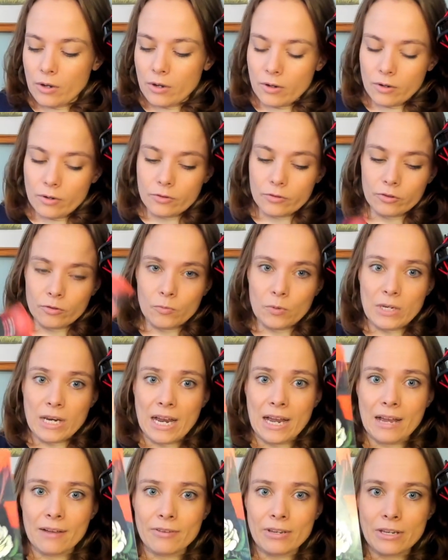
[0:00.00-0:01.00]
So we
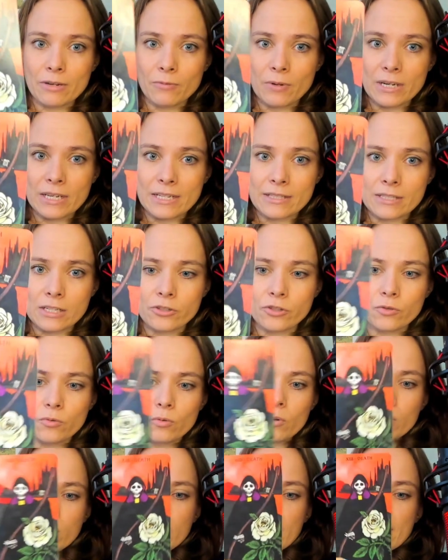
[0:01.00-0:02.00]
have here where it is that you
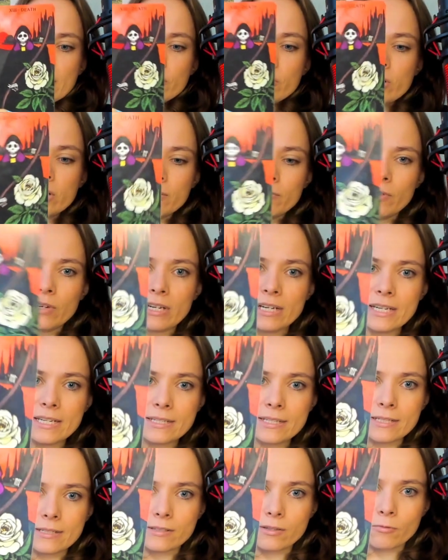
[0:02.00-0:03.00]
are actually
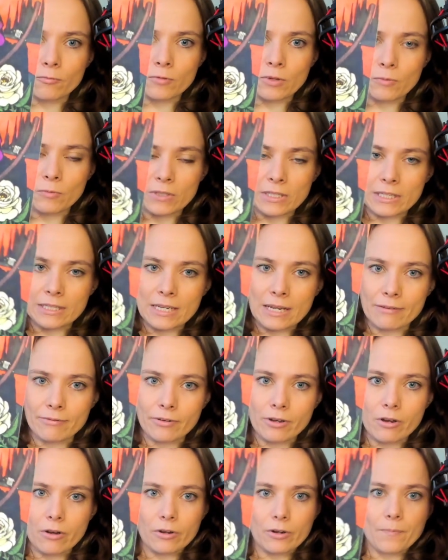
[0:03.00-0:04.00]
releasing something with the Death
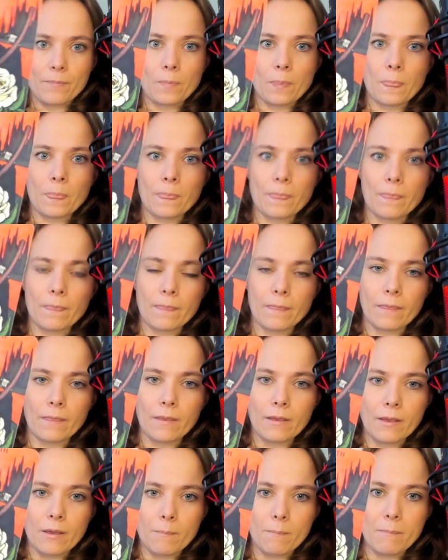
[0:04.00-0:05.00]
card,
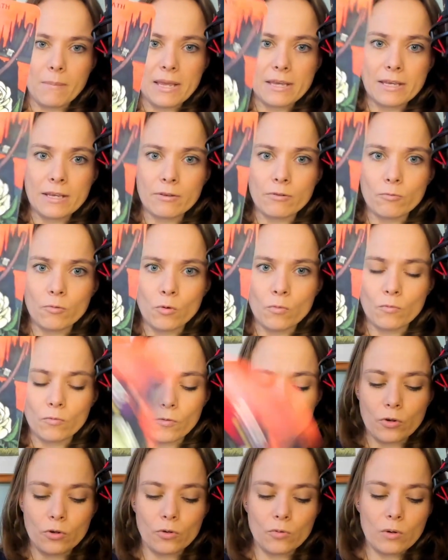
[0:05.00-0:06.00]
making room
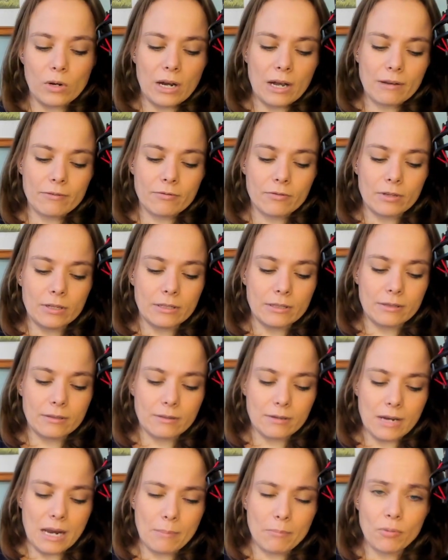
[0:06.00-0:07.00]
for a new life. The
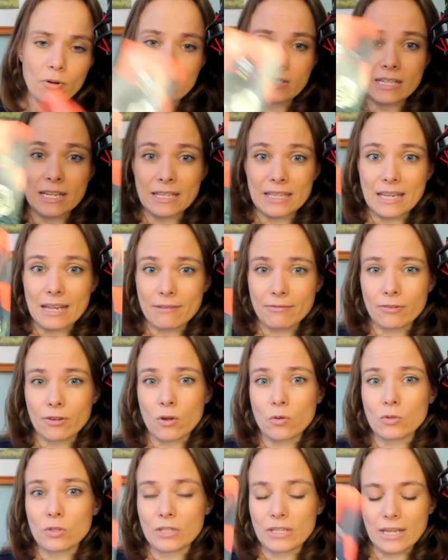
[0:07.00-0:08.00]
Empress and Death
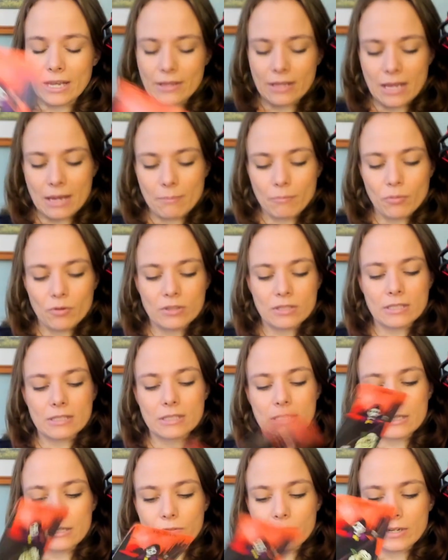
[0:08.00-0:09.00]
go together. Empress is
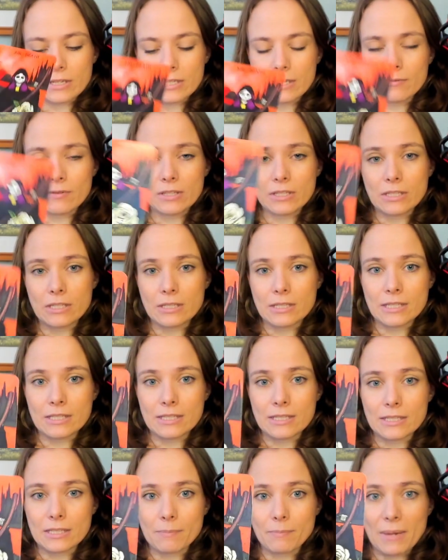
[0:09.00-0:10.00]
the creativity. This
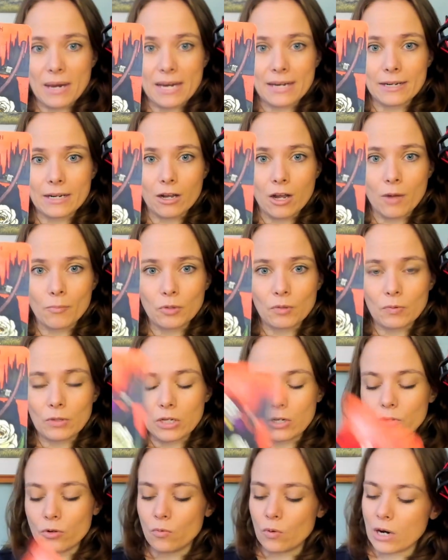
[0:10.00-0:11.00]
is the pain that comes with
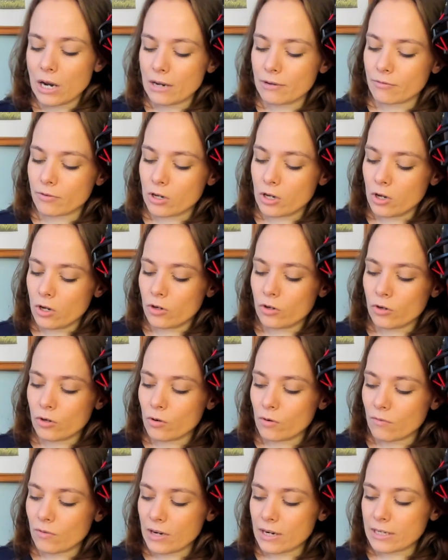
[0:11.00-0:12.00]
the new life,
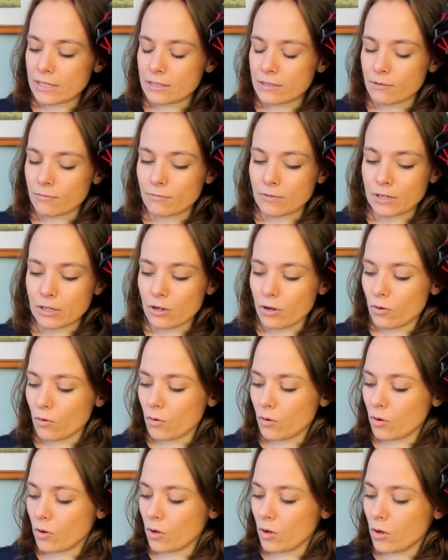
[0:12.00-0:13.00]
letting something go.
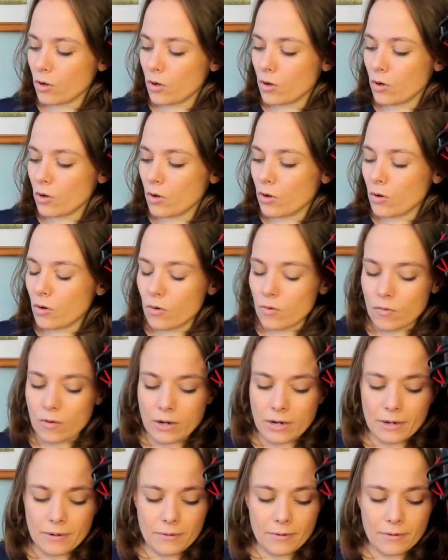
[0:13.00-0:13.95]
Right?